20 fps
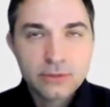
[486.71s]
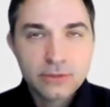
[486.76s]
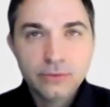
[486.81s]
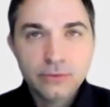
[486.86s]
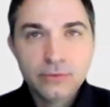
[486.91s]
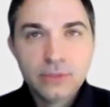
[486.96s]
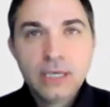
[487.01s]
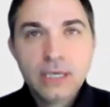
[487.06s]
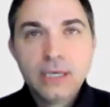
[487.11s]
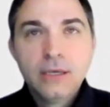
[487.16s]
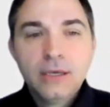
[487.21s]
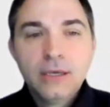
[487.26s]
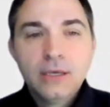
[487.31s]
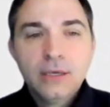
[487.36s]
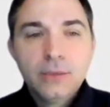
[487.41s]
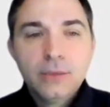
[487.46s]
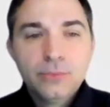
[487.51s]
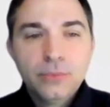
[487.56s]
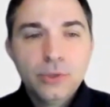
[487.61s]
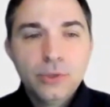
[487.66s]

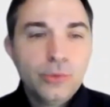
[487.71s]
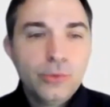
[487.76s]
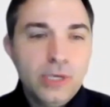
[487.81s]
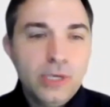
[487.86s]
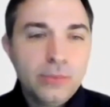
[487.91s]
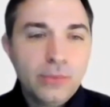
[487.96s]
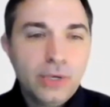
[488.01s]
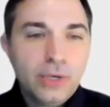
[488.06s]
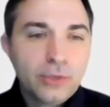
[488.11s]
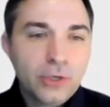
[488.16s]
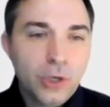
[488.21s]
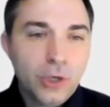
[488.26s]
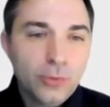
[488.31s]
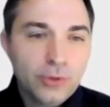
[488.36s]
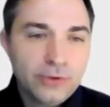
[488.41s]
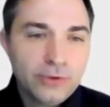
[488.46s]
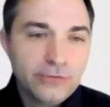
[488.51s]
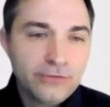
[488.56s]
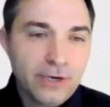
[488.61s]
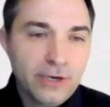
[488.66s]
Bluebeam, I'm going to
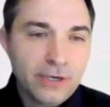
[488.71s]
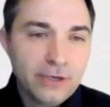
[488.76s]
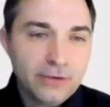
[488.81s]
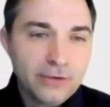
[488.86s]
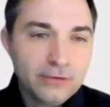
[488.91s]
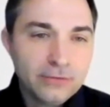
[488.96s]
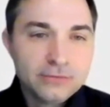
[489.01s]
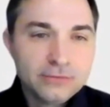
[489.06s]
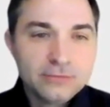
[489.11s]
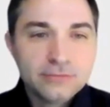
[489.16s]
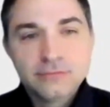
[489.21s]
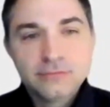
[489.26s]
open a file,